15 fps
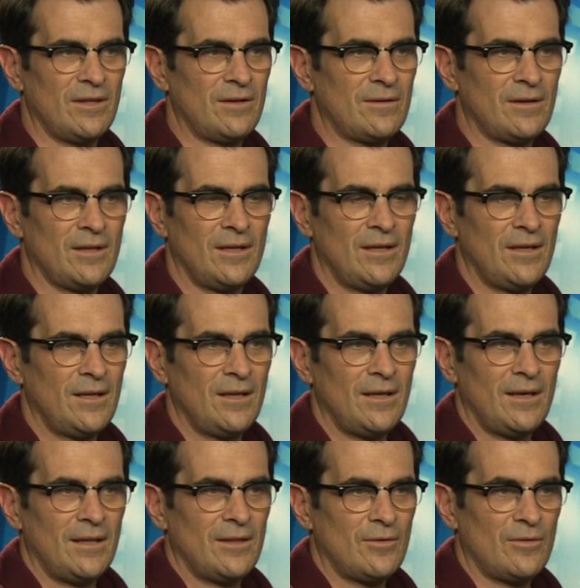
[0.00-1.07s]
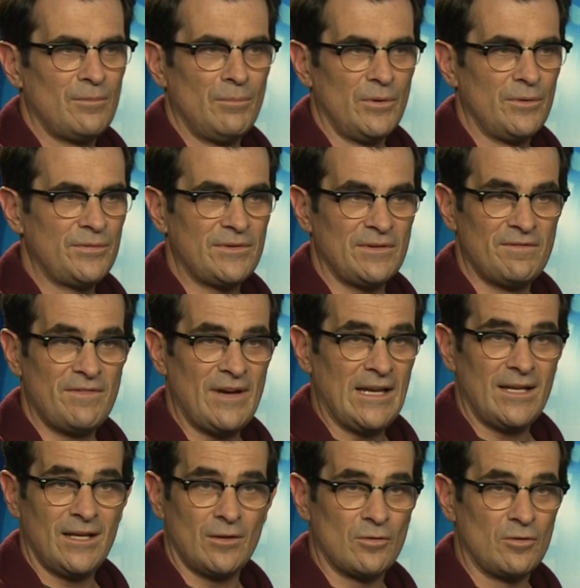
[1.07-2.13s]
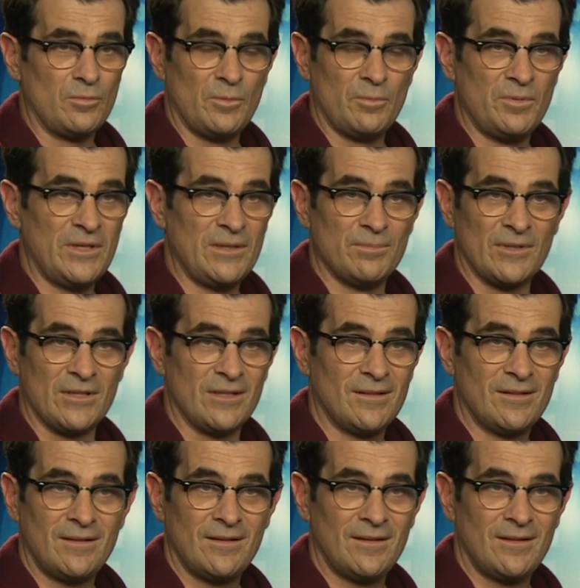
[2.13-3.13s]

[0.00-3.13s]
They're the most inviting group of people.